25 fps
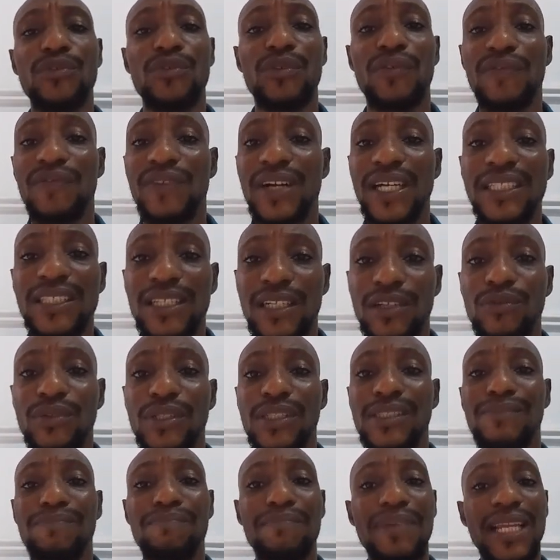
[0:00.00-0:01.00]

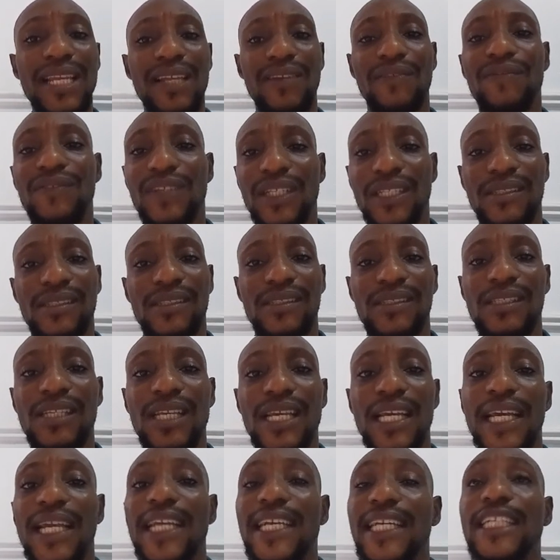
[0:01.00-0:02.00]
refinery's benefits
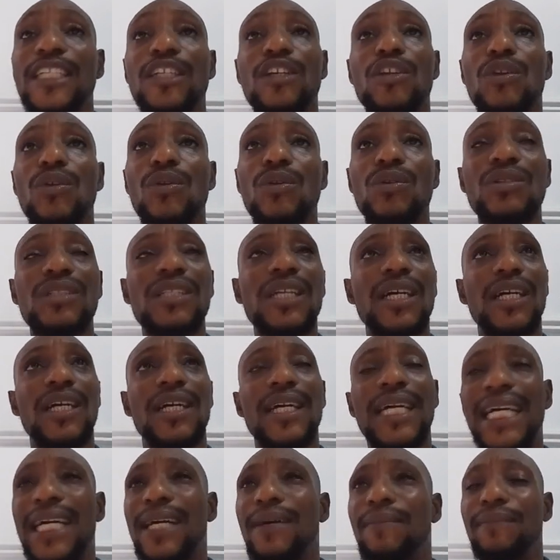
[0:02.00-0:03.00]
include
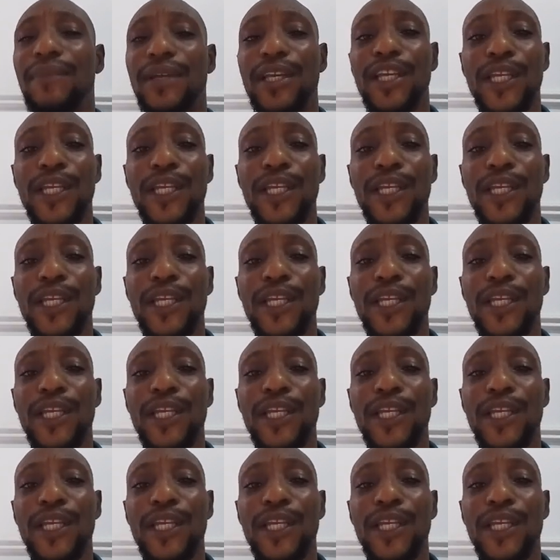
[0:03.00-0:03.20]
um,